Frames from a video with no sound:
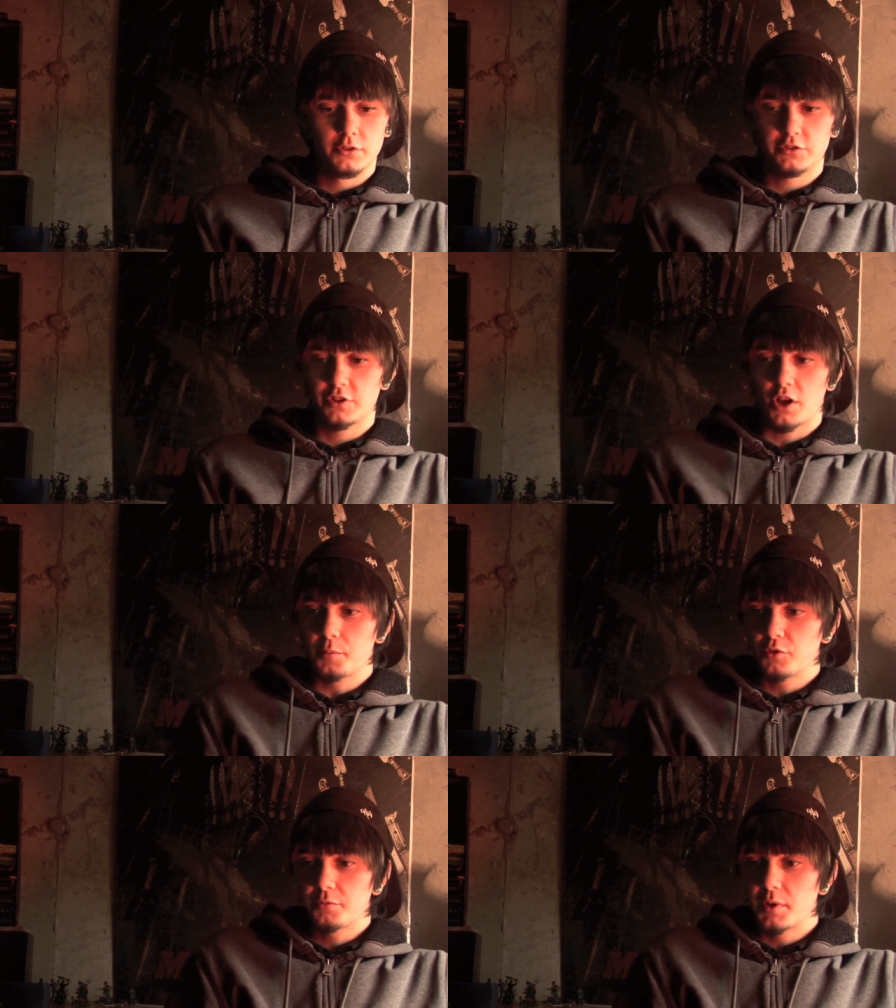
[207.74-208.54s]
just a
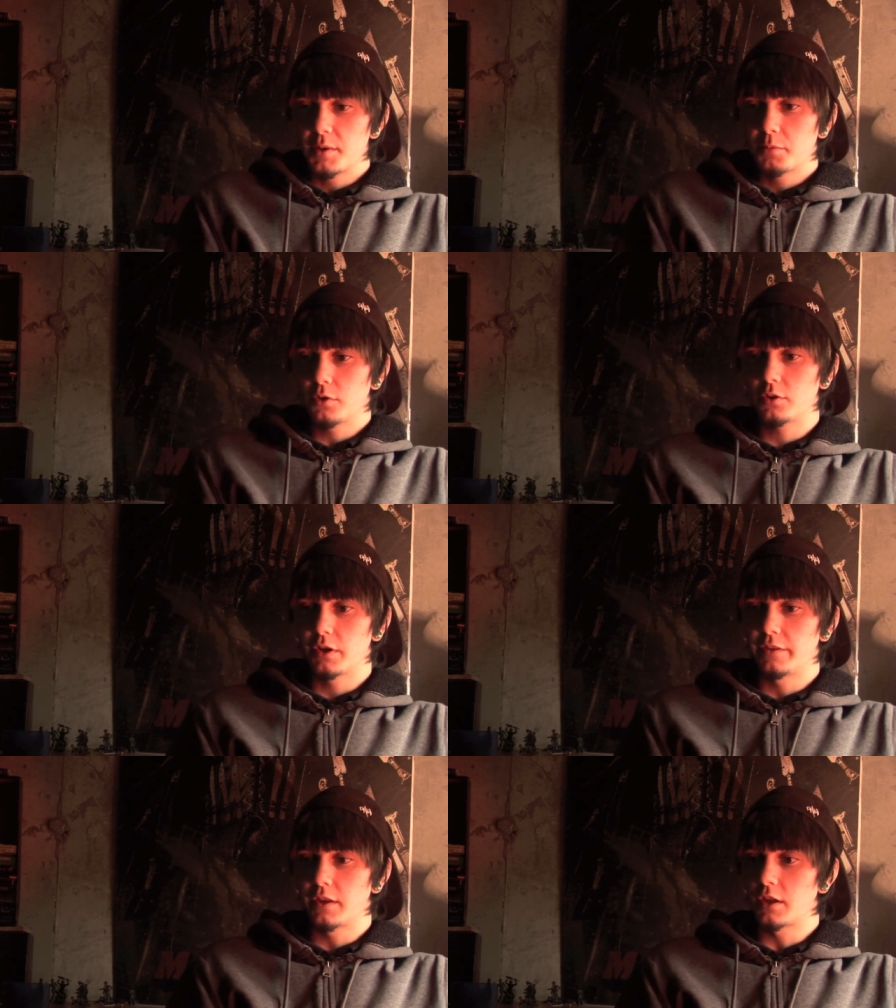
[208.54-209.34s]
couple of people
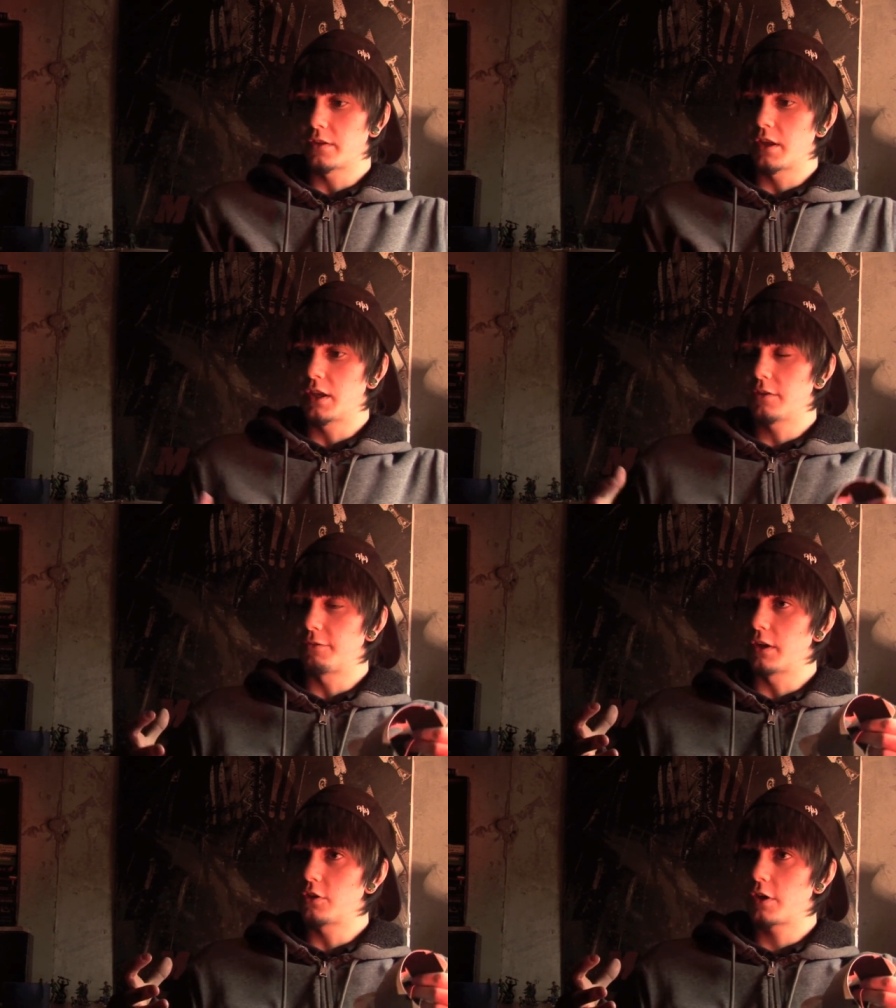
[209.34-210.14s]
and they, they get a
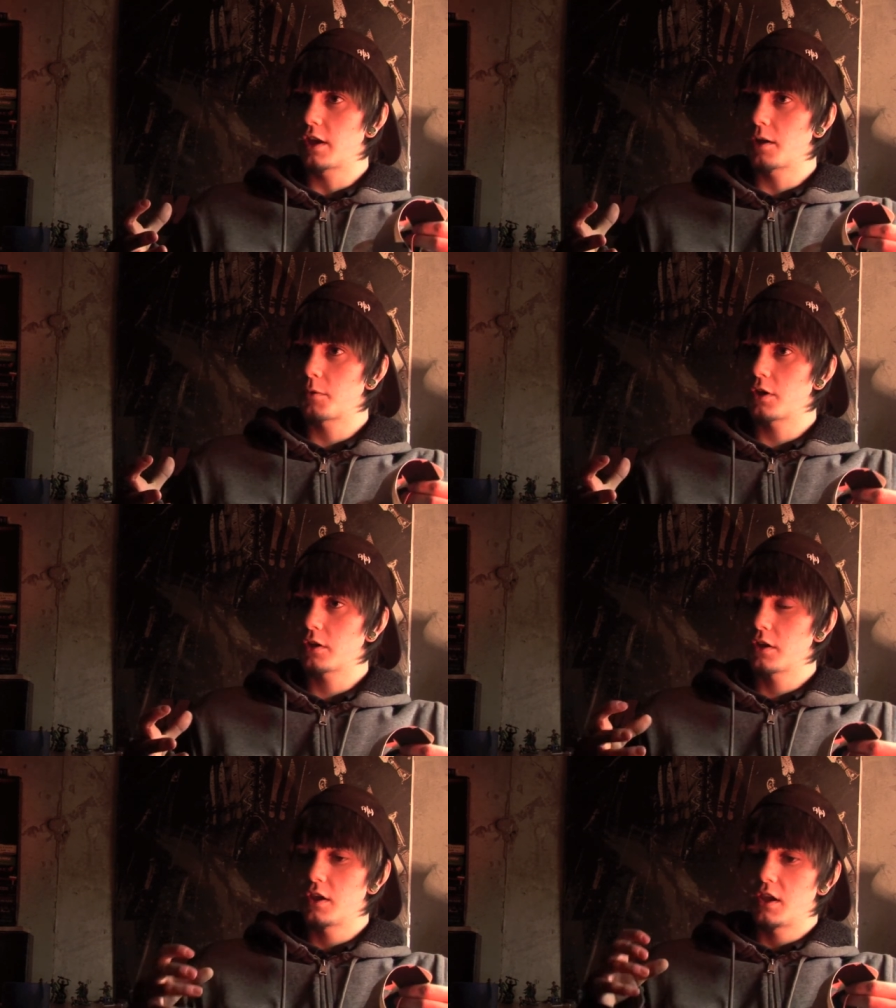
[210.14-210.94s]
video camera
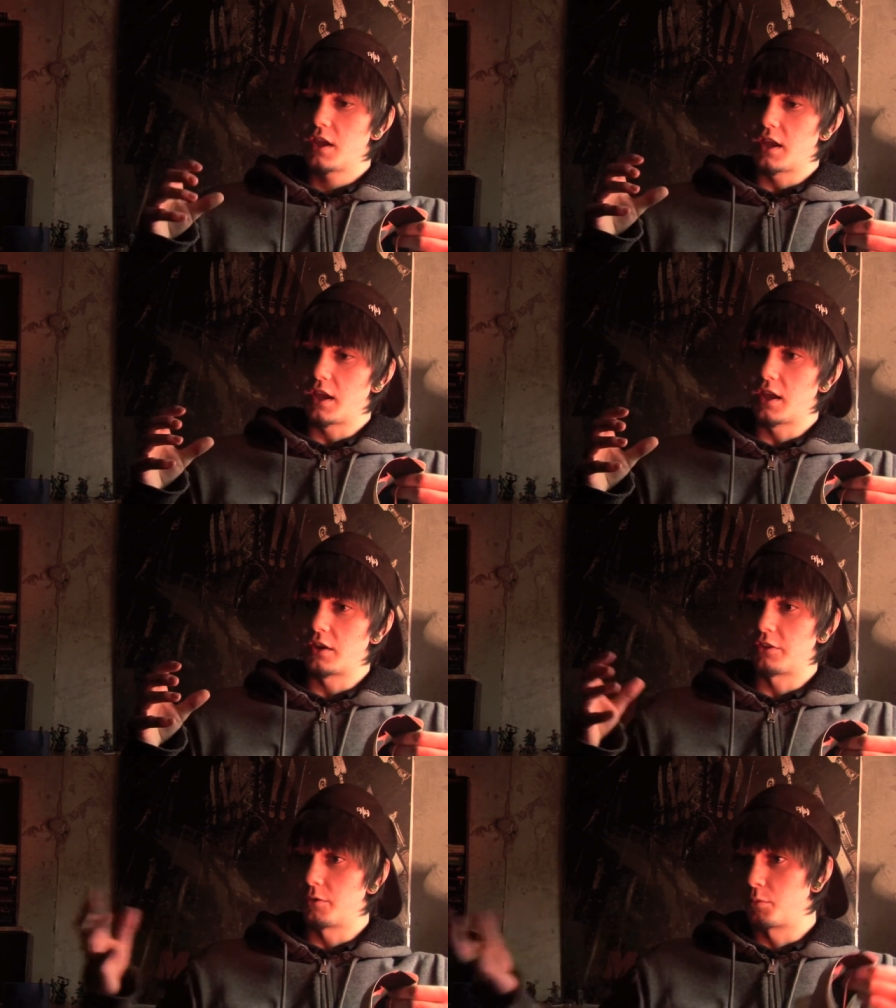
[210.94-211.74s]

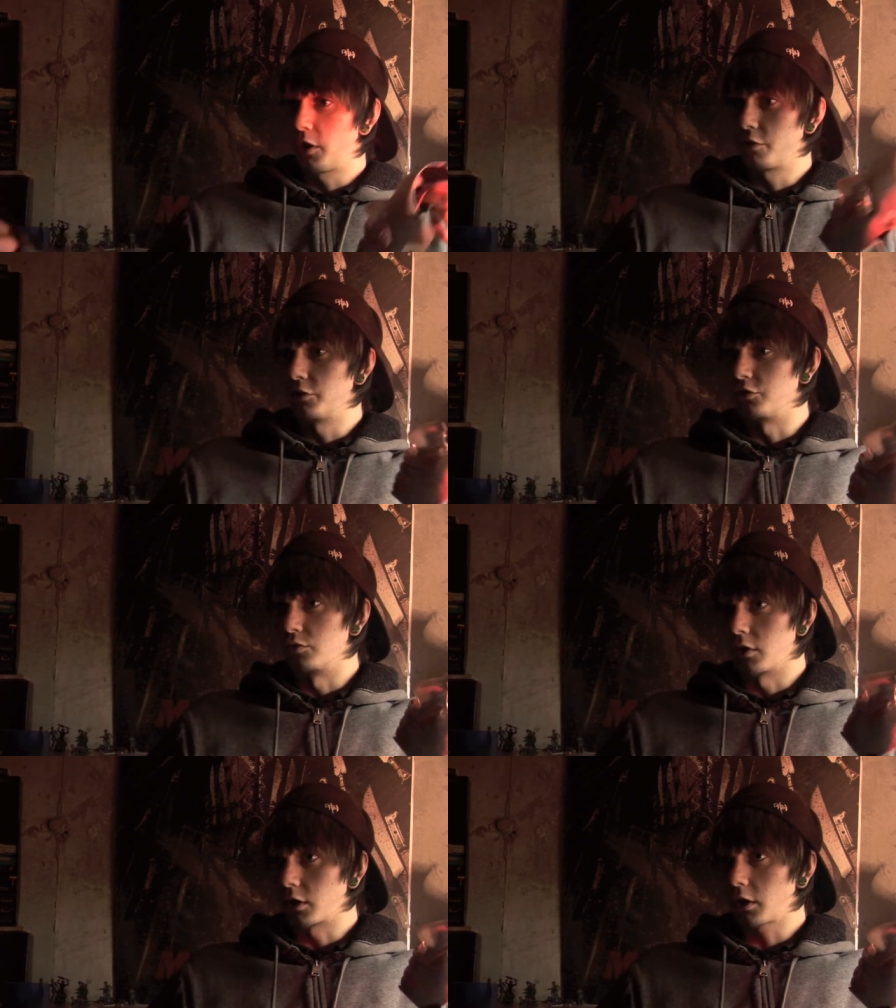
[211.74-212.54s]
and their brother is
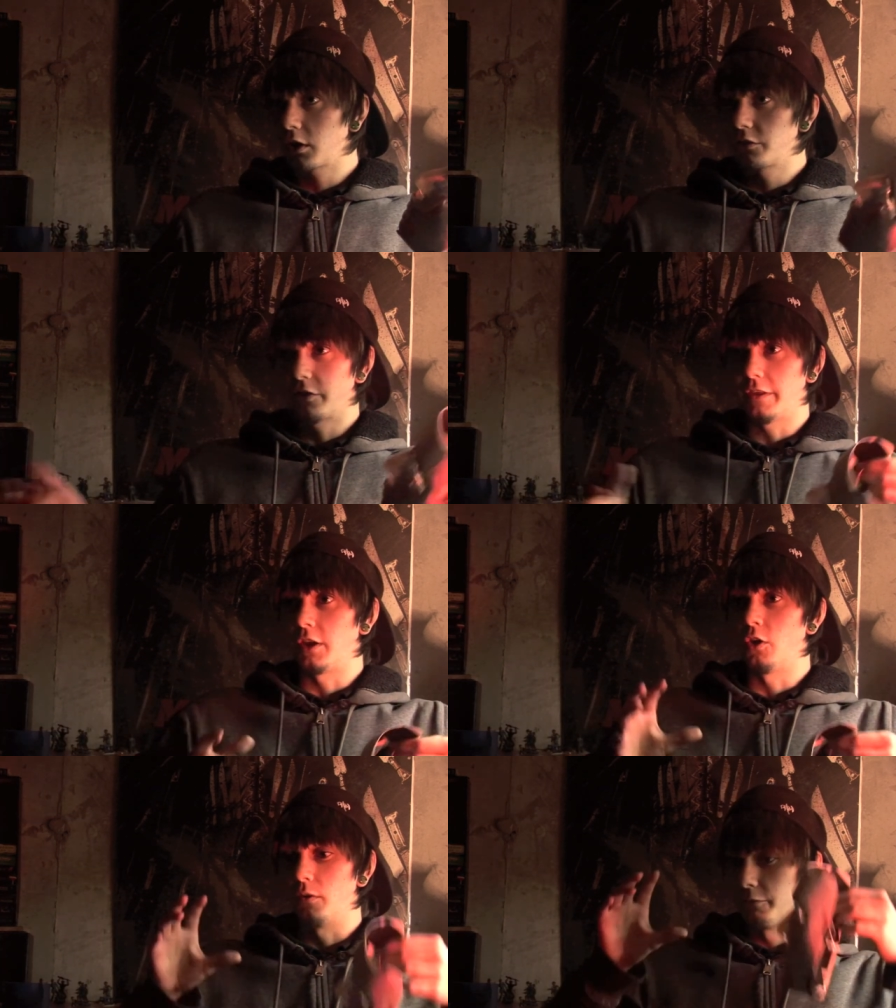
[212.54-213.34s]
drunk so they
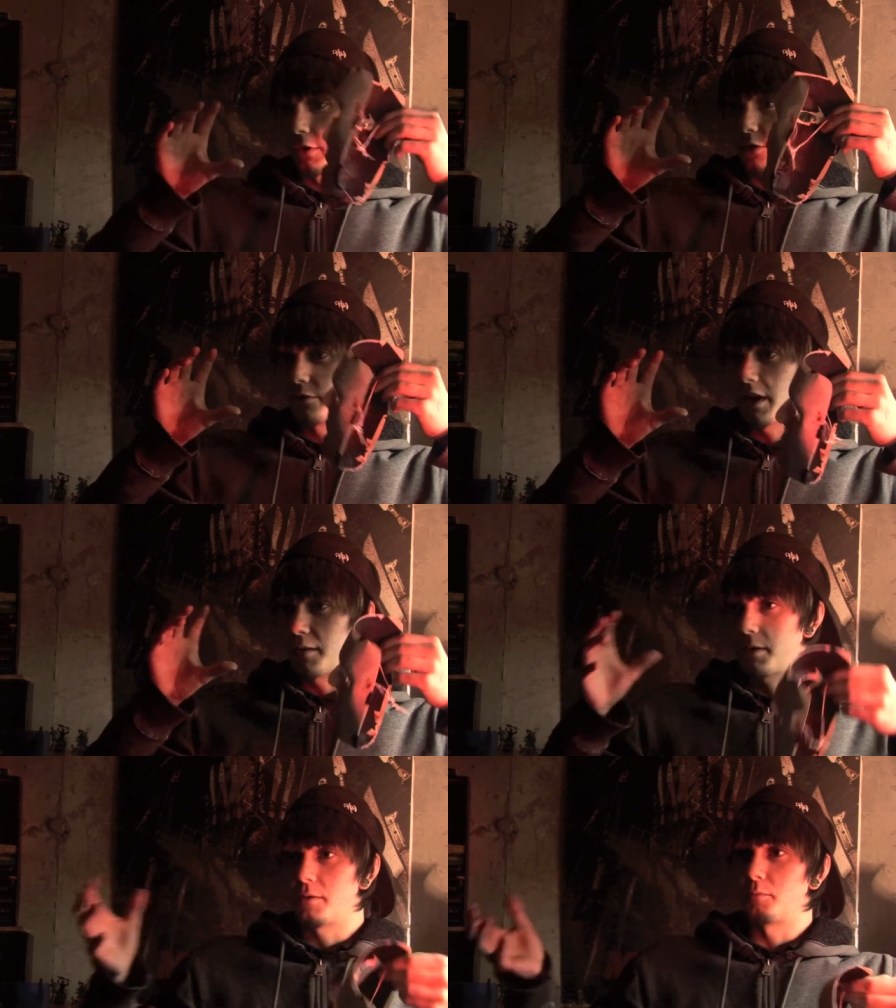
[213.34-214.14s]
go and
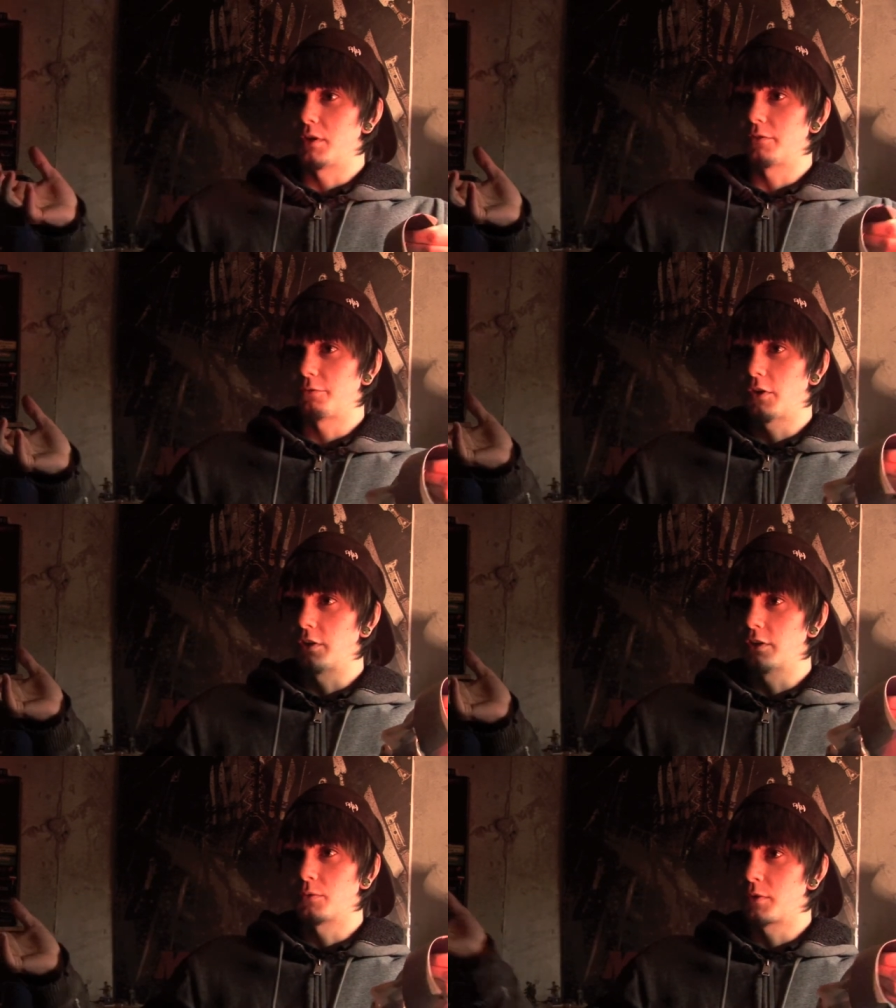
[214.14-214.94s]
videotape him being
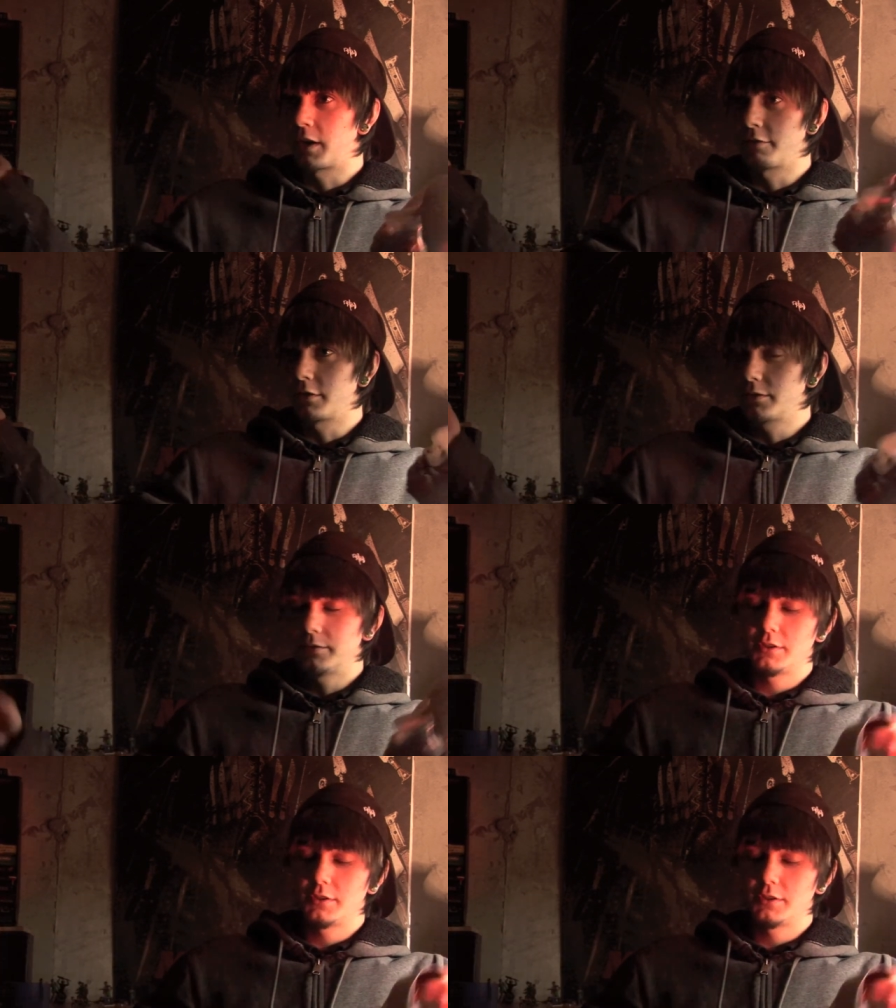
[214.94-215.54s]
funny or whatever.